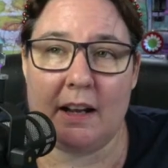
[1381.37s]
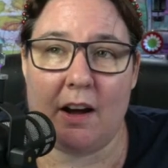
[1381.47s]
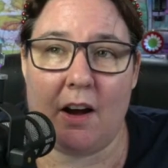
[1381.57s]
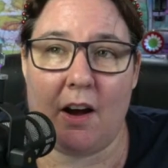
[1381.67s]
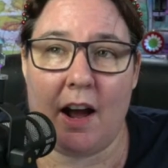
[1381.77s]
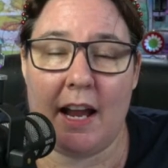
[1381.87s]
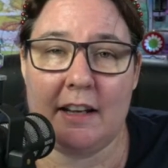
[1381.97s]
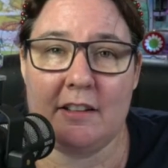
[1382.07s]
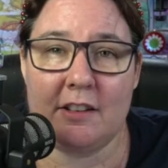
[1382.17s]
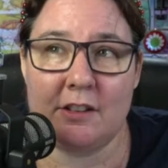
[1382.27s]
I
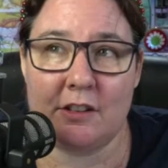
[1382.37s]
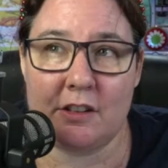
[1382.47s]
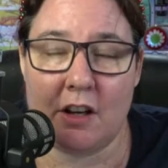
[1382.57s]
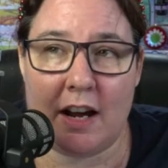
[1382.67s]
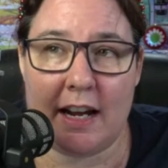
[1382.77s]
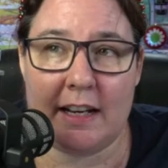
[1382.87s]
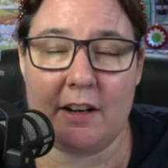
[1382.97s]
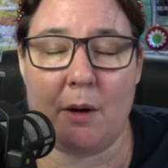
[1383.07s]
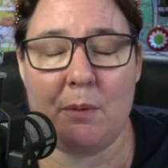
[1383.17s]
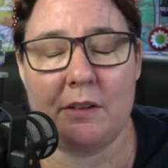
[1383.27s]
decided
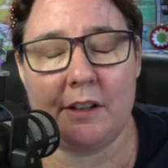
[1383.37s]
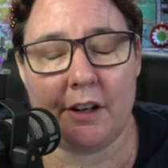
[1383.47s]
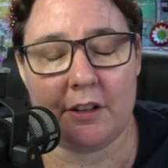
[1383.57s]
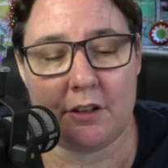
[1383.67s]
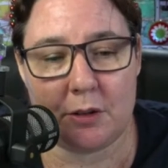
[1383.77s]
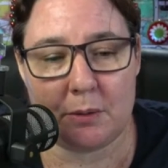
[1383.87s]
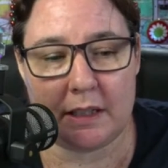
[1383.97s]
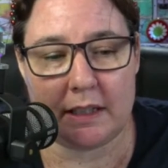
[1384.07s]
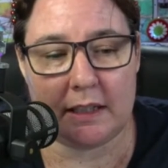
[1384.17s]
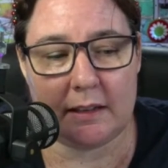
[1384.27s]
I wasn't going to do
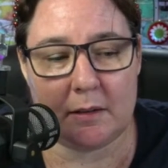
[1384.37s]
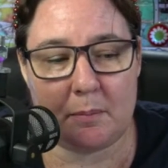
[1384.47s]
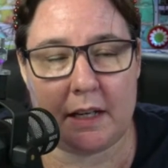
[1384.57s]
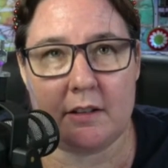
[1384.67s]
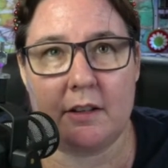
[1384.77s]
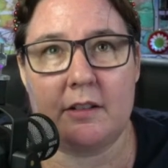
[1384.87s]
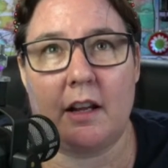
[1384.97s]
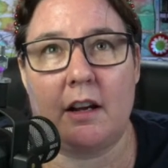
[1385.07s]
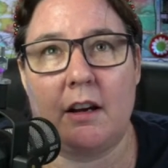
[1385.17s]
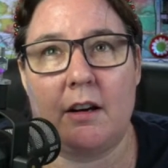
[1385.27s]
it because I was
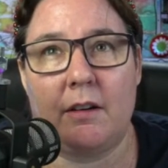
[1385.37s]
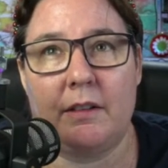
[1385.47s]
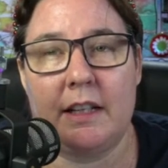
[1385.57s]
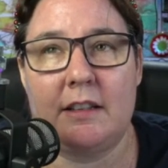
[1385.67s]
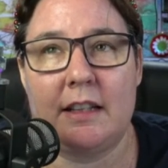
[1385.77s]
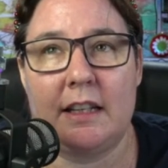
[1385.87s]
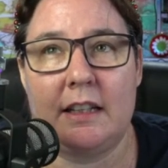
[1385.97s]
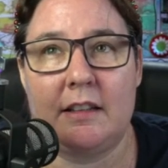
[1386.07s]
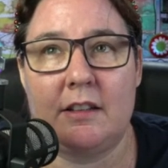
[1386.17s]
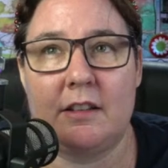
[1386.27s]
like, oh, it's in
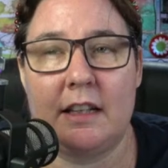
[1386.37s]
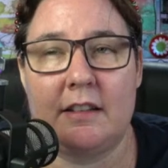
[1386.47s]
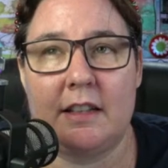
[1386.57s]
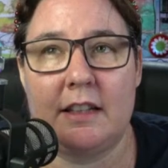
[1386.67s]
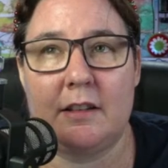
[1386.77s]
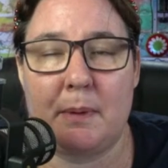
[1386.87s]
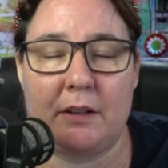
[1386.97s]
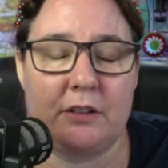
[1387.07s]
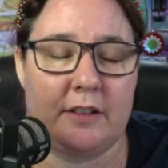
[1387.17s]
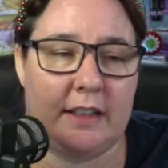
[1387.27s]

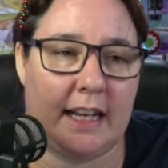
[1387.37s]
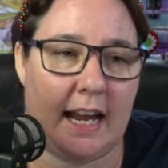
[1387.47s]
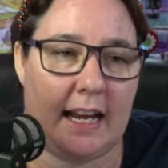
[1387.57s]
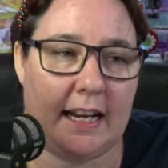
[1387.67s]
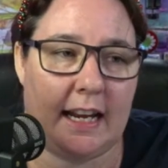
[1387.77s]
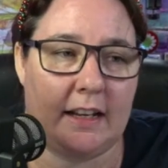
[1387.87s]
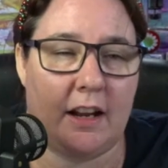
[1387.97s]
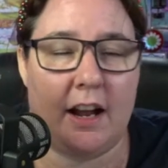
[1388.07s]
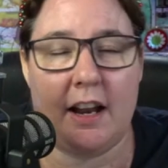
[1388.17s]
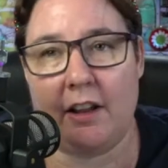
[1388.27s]
Special DK again.
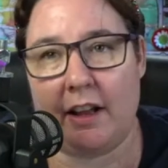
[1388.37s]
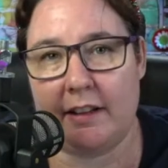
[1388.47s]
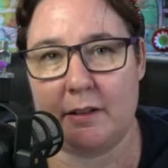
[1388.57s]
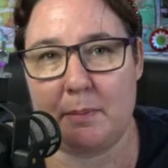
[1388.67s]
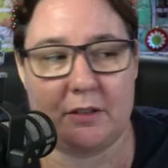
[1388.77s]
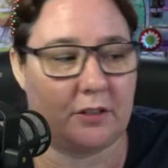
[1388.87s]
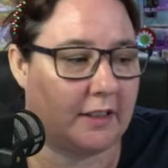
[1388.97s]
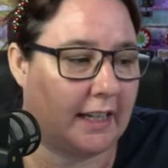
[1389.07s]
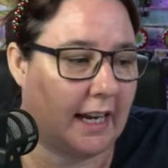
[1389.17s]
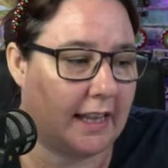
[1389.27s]
I don't like the Special
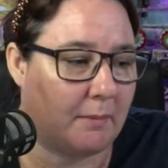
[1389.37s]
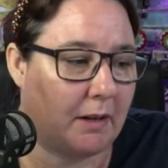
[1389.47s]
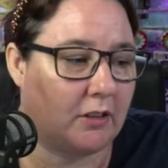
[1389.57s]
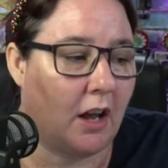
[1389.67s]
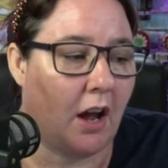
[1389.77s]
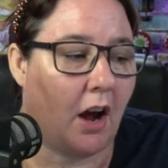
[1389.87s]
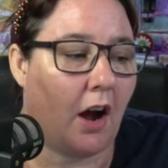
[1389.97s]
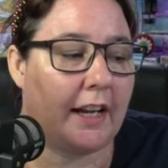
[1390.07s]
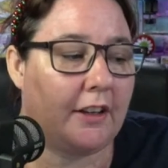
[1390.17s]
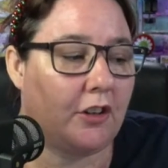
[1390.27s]
DK that much.
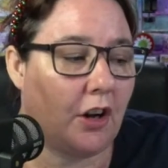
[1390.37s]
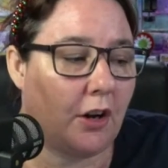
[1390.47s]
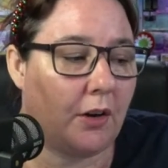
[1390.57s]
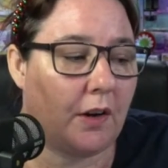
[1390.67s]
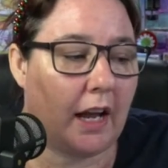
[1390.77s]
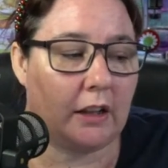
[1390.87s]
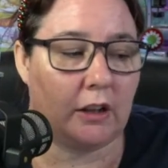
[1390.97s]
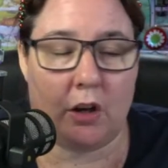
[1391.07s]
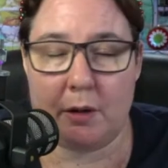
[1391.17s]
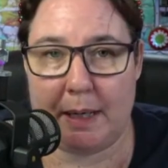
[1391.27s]
I know a
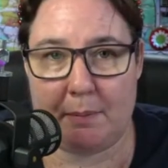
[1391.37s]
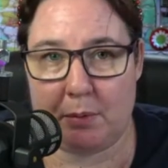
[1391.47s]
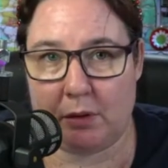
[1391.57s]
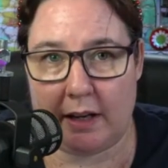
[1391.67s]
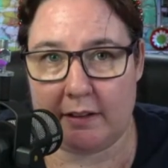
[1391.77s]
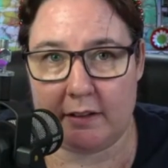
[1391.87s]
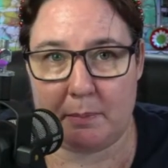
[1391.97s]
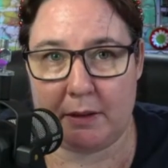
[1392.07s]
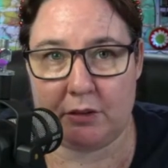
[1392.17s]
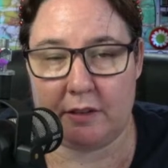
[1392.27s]
lot of people like the
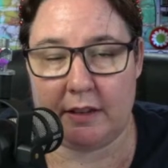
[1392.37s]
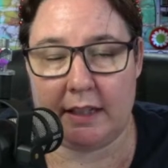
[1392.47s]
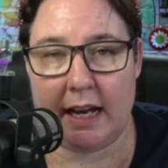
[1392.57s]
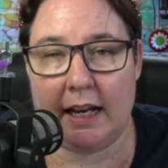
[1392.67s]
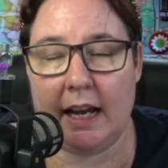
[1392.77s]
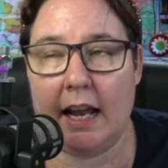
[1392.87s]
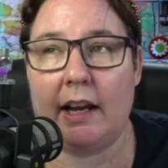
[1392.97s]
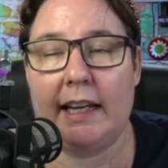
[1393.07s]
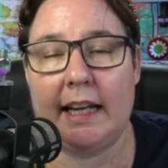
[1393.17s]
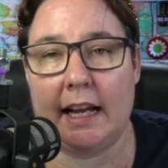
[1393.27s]
Special DK, and I
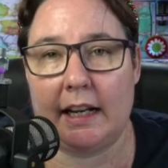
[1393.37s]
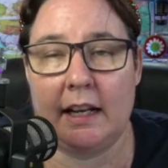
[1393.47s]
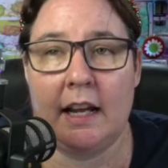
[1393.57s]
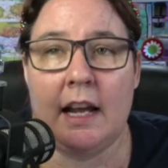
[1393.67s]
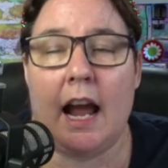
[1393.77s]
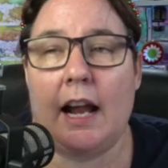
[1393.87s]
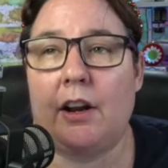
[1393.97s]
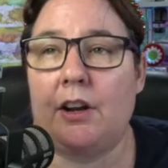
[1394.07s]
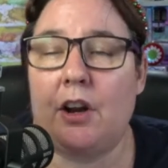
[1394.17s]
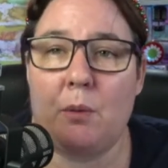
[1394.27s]
get it. And
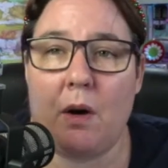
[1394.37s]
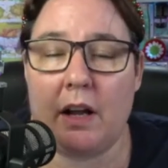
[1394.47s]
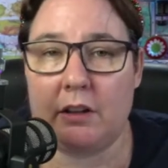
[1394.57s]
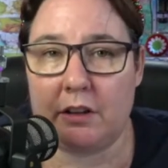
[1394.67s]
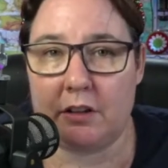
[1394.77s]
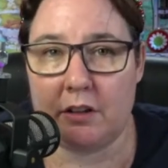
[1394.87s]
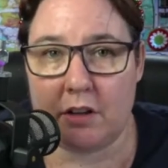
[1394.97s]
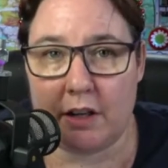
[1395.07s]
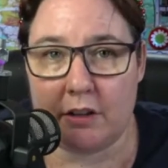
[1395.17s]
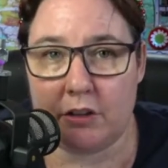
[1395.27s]
I know why a lot of
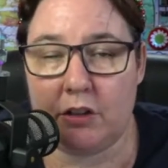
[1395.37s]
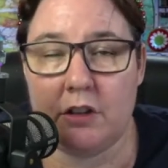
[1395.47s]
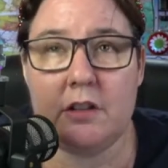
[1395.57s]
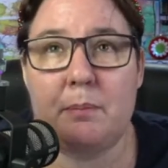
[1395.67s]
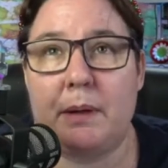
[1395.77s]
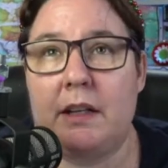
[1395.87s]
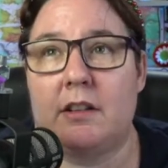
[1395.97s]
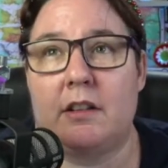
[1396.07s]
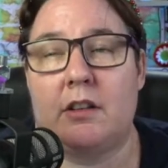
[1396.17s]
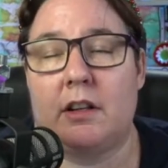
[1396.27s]
designers use it, because
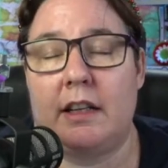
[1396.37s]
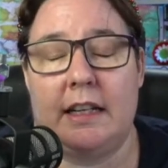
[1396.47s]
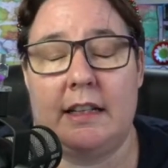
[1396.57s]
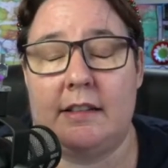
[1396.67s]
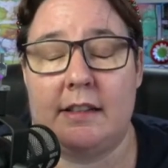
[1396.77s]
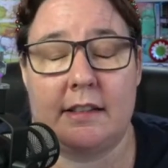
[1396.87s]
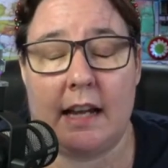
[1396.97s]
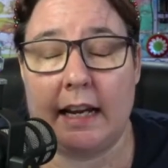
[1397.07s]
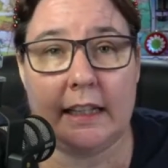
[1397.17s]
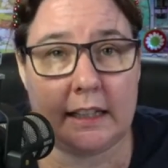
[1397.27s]
it's got an
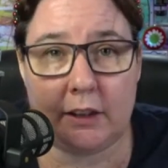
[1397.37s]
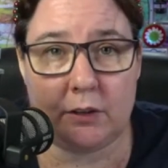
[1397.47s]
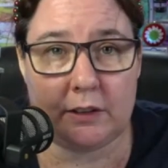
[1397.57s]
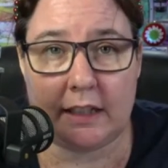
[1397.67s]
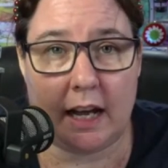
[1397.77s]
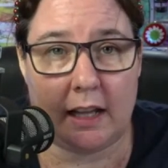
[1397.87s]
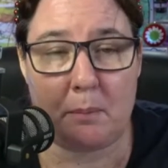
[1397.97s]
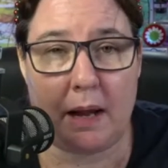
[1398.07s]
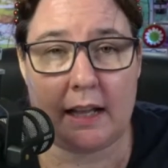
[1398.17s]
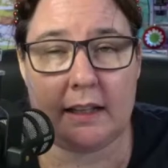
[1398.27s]
insanely good color
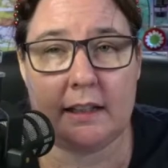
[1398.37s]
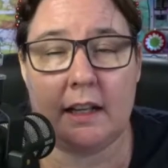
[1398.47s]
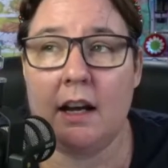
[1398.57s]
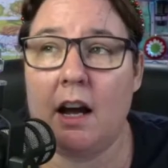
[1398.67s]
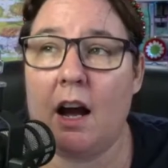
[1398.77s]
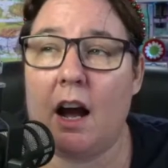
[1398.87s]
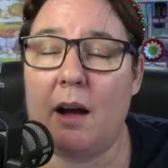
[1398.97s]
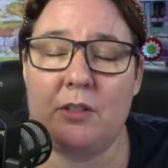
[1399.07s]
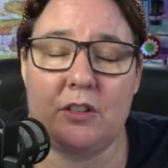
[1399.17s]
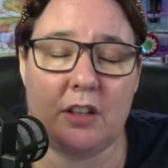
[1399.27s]
palette.
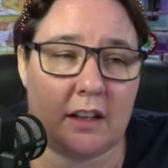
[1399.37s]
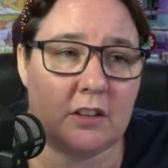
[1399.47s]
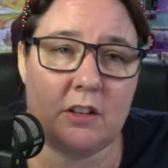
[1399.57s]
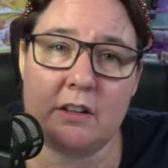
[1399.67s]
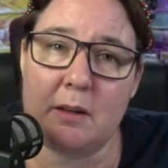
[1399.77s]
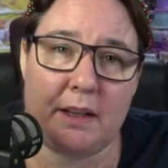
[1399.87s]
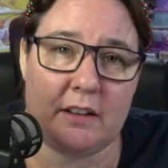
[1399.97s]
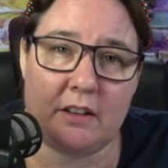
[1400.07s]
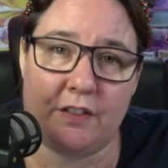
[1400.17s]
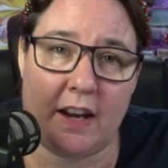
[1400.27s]
I'm just not the
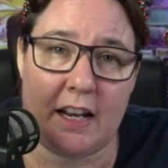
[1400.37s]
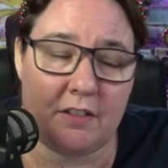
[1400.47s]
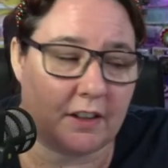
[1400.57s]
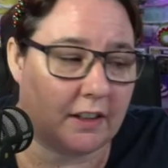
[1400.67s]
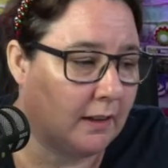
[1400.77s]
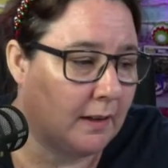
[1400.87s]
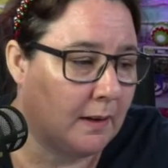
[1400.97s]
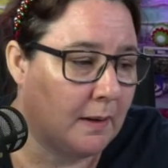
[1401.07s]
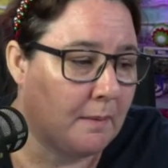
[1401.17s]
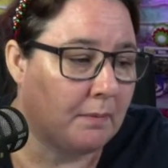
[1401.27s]
biggest fan of it.
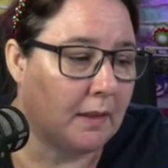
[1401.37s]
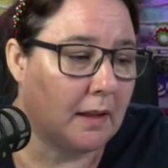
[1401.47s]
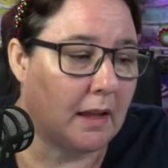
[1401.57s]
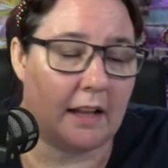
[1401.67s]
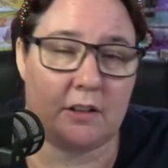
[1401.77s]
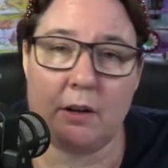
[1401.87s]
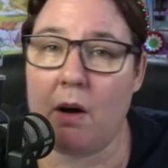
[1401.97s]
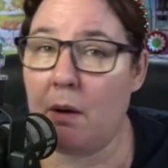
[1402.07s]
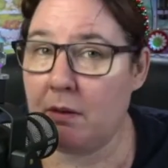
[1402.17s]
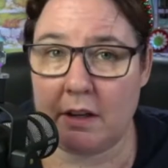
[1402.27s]
And so
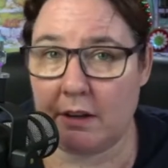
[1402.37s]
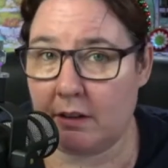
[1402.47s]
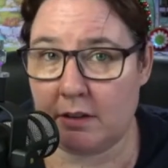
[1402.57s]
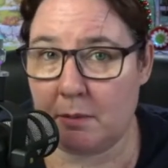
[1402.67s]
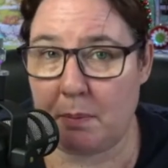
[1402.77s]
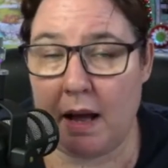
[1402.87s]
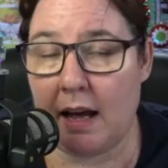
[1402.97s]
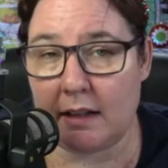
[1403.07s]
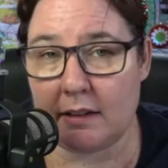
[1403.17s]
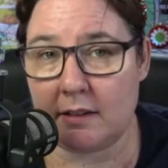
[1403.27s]
I was going to
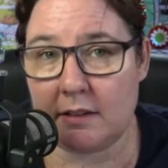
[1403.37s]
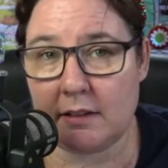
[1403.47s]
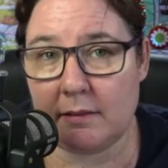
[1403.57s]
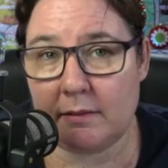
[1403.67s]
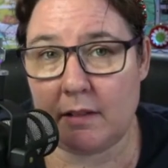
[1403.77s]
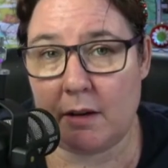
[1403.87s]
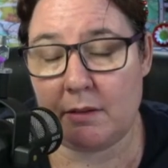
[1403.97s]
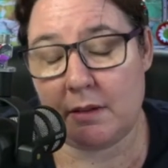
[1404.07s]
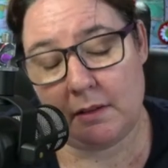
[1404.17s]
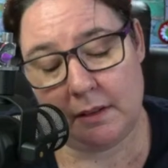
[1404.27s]
pass. I
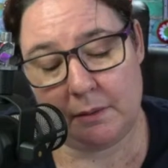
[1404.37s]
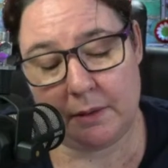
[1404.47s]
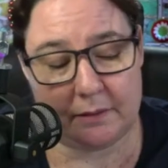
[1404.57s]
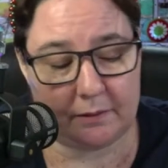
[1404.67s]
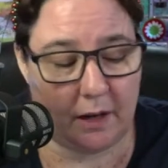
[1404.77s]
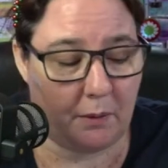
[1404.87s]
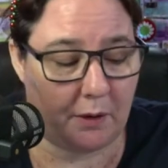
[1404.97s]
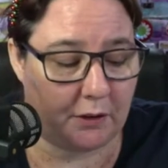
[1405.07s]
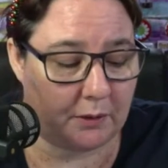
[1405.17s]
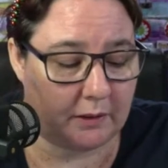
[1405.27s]
was, oh, well, I
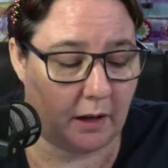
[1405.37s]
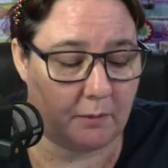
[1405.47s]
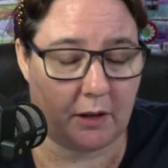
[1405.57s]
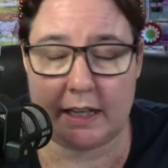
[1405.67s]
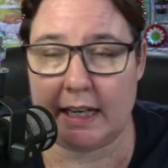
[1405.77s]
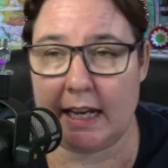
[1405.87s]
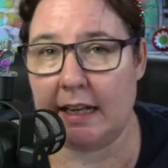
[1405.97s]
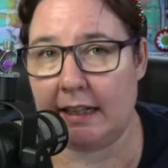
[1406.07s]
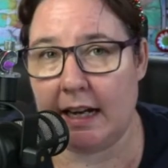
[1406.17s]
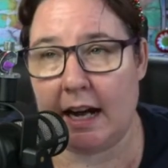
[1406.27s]
won't do it. I'm not going to get
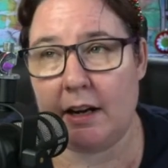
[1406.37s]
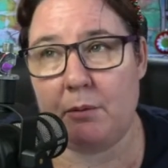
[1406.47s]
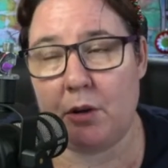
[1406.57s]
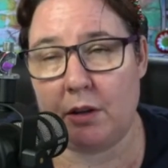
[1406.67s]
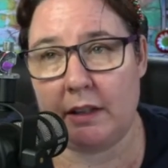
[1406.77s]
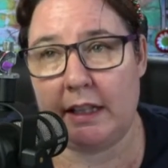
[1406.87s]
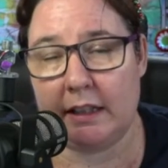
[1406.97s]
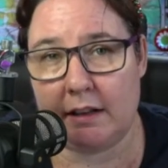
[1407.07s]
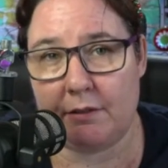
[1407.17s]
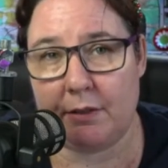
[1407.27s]
a yarn I'm not in
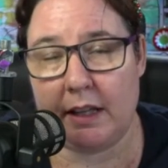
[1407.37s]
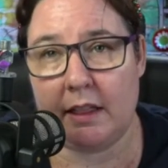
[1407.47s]
love with.